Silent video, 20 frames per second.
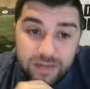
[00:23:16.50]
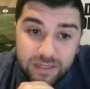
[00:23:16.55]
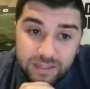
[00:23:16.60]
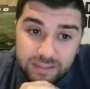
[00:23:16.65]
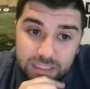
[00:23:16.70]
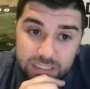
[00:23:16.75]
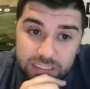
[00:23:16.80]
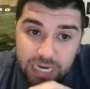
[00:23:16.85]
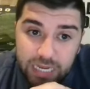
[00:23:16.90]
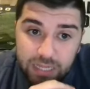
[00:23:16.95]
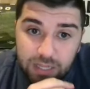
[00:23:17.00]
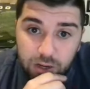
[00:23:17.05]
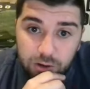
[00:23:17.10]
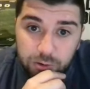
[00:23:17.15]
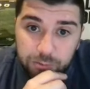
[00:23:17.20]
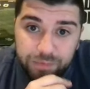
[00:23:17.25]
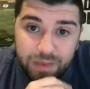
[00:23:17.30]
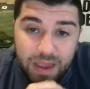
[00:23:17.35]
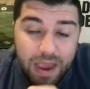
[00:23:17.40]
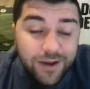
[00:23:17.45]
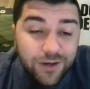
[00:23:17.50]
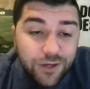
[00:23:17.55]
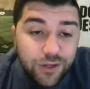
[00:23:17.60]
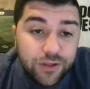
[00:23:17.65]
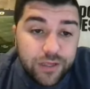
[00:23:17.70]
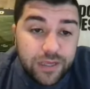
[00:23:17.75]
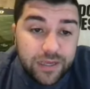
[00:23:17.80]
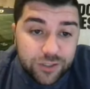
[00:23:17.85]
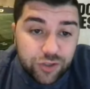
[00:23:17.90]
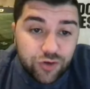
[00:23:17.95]
Needless to say, though, I
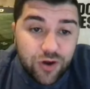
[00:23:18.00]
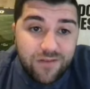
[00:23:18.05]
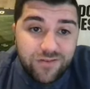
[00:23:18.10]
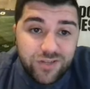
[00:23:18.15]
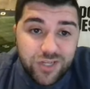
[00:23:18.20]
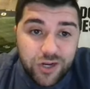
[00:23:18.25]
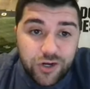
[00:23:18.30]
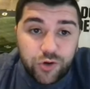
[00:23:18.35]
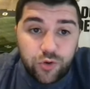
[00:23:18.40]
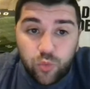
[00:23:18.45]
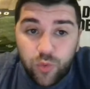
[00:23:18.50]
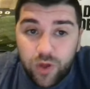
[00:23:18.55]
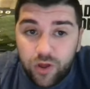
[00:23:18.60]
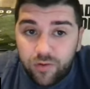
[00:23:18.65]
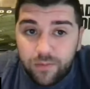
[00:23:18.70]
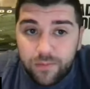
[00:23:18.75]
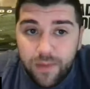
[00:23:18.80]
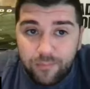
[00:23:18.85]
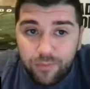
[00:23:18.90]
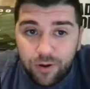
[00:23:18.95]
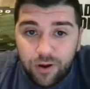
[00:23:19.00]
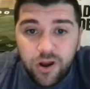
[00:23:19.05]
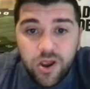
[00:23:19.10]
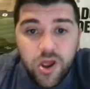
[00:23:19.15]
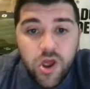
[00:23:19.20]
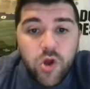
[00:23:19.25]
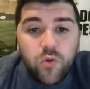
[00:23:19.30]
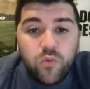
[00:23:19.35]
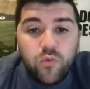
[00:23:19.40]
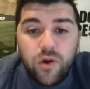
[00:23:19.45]
do think Travis Hunter will remember
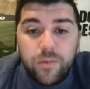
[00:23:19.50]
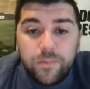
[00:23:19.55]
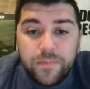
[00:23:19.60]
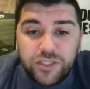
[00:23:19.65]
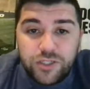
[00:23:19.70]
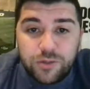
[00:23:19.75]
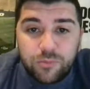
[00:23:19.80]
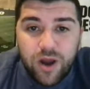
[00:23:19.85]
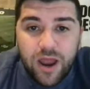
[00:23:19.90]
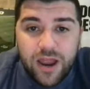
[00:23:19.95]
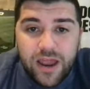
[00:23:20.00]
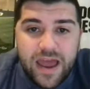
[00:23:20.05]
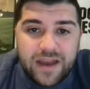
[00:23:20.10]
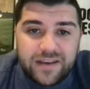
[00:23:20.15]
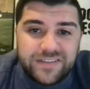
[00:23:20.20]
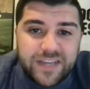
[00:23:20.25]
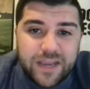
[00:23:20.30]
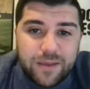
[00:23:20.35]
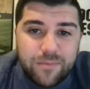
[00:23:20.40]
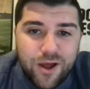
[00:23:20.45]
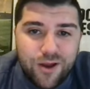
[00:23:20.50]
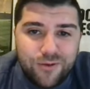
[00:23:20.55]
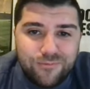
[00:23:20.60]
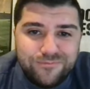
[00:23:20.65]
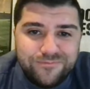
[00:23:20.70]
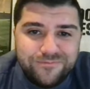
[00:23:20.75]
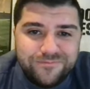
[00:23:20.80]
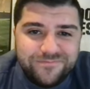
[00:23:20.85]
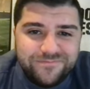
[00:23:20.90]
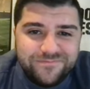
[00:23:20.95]
what Mr. Bryant had to say about
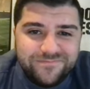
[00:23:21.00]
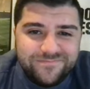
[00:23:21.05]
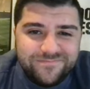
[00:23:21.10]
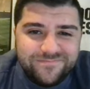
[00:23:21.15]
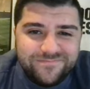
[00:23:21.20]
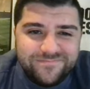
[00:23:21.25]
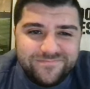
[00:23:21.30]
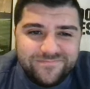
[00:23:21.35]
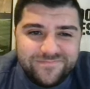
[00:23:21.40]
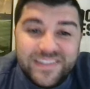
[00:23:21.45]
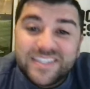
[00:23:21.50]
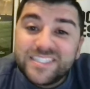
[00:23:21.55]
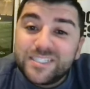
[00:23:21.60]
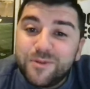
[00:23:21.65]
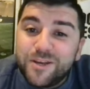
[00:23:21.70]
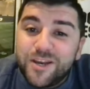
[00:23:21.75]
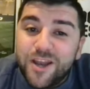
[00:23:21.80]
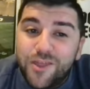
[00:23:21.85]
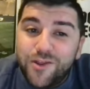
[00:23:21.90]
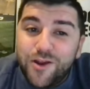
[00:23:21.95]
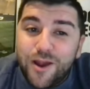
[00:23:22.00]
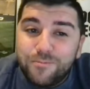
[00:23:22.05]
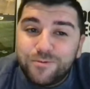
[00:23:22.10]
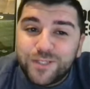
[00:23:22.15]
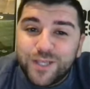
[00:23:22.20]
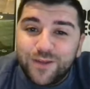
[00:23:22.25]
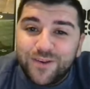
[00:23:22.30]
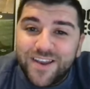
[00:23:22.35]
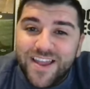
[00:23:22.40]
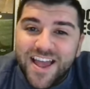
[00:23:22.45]
him. This has been another
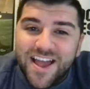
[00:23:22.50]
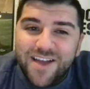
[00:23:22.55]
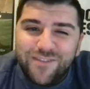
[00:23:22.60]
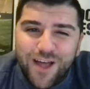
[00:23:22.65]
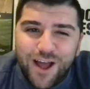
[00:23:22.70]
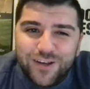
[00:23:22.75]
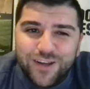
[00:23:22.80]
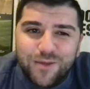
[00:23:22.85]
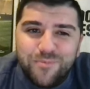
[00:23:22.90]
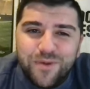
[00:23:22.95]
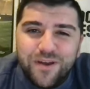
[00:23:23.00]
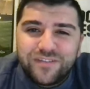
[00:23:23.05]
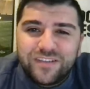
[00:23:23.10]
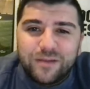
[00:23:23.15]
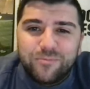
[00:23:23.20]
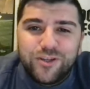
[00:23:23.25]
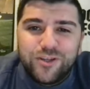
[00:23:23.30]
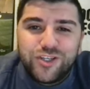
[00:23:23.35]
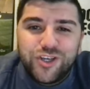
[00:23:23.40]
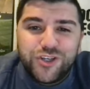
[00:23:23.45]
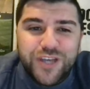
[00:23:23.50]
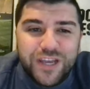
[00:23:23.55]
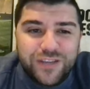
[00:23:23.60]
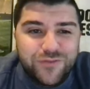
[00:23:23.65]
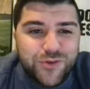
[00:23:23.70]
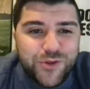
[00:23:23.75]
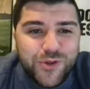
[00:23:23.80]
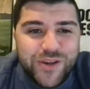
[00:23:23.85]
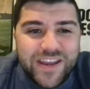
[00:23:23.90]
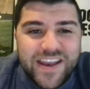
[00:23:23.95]
episode of Locked On Buffs. I appreciate you
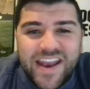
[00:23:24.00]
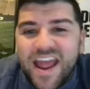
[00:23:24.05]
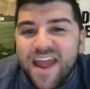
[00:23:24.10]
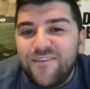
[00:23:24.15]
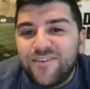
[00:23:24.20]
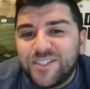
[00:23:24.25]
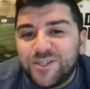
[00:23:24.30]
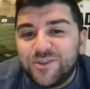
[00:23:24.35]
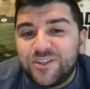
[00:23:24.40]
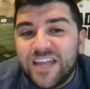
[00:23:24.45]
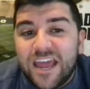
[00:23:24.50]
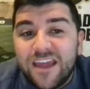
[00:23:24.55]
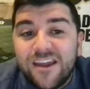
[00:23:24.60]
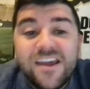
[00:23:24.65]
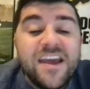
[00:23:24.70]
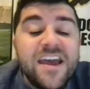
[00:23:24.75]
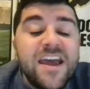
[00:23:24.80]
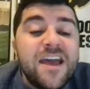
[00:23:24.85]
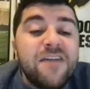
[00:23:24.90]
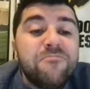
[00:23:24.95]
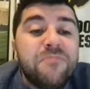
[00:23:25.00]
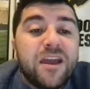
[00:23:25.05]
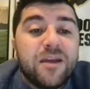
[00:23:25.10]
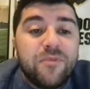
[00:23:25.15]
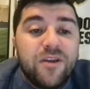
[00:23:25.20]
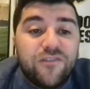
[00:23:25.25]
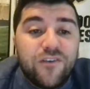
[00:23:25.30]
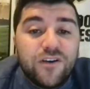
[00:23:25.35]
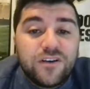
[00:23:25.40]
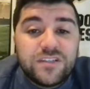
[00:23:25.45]
guys for tuning in every single day,
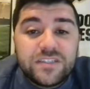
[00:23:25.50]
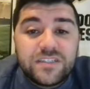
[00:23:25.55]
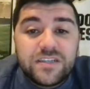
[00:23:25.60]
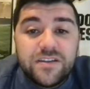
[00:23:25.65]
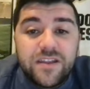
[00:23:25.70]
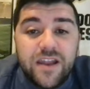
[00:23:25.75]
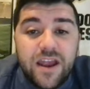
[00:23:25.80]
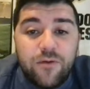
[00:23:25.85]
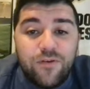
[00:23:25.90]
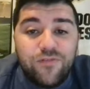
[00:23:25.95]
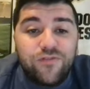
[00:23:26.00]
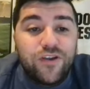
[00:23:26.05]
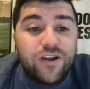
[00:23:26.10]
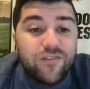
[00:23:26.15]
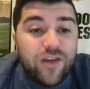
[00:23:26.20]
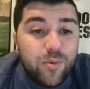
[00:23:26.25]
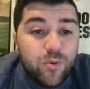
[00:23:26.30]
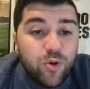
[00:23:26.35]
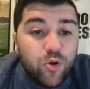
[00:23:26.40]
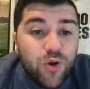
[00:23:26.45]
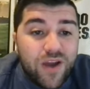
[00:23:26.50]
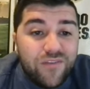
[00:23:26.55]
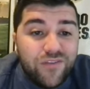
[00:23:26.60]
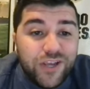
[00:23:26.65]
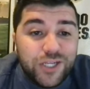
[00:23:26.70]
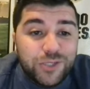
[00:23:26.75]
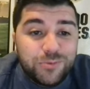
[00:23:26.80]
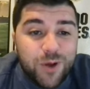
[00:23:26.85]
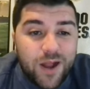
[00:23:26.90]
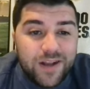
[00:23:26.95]
making me your first listen of the day. We're free and available
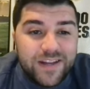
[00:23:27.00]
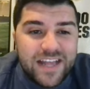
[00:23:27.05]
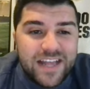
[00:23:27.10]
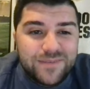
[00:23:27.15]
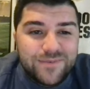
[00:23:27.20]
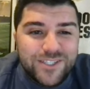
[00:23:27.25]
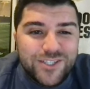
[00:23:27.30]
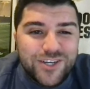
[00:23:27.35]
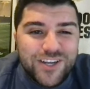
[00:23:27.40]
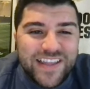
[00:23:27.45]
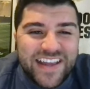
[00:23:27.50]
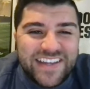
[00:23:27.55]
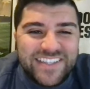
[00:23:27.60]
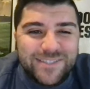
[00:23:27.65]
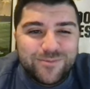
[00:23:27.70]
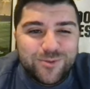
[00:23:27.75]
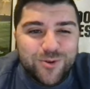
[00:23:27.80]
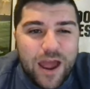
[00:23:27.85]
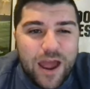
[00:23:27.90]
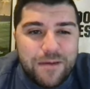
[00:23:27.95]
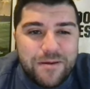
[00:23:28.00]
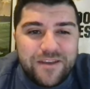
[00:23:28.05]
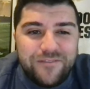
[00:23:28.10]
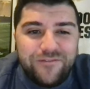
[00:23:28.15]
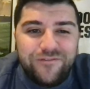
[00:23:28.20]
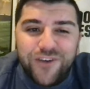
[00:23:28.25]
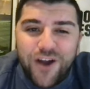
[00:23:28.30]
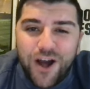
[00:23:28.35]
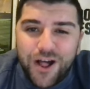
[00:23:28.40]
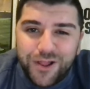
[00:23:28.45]
wherever you get your podcasts. Make sure to like, subscribe,
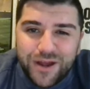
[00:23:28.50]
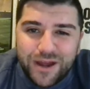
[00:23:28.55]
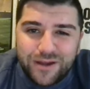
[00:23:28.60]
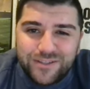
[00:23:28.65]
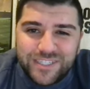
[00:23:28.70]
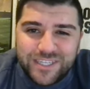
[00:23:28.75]
and follow.